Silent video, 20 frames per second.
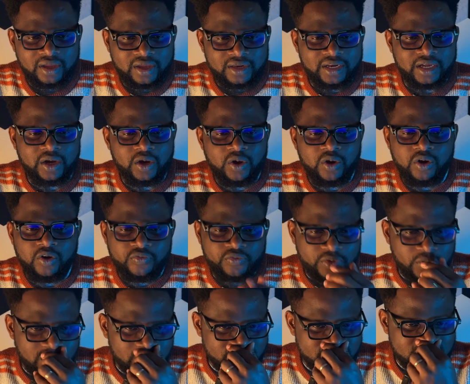Now, of
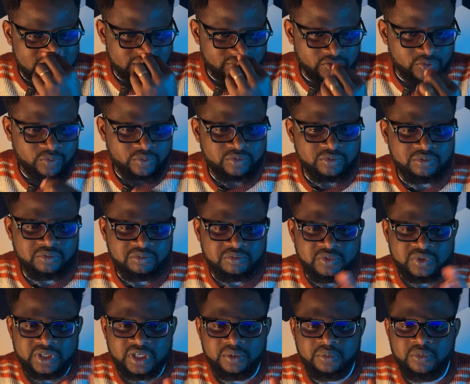course, even
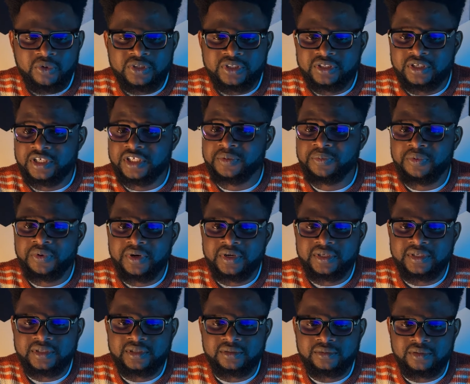without much
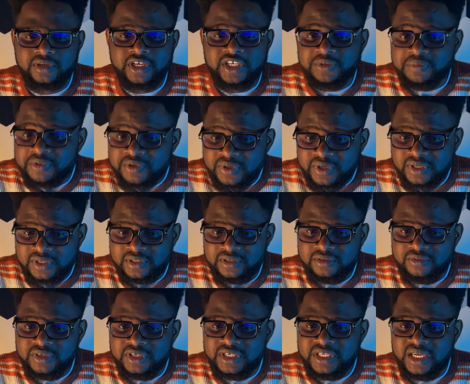
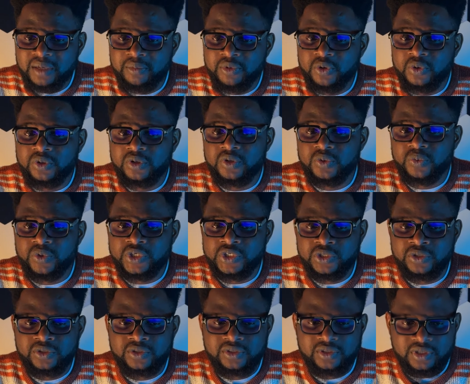experience reading chemical
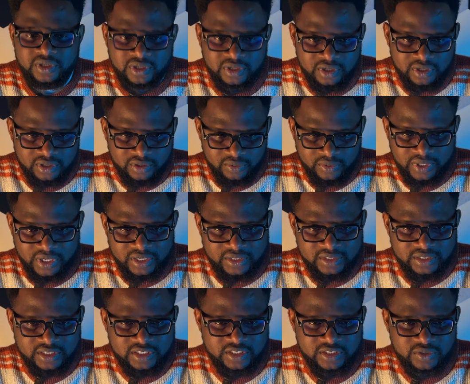equations, you can
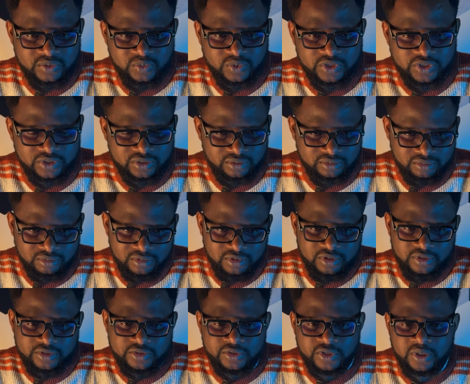see this equation:
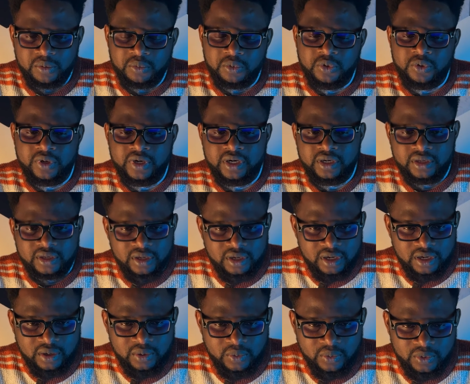sodium chloride
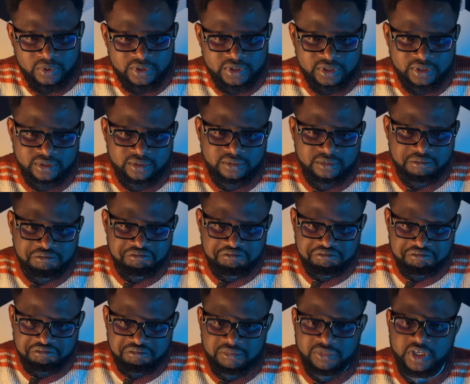and water,
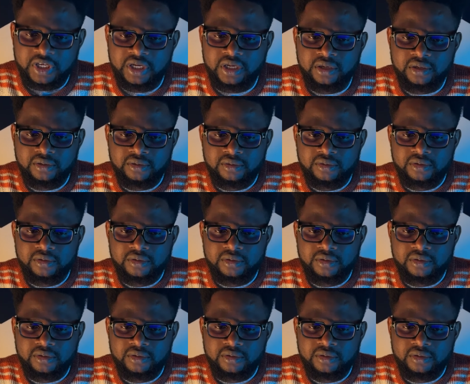okay,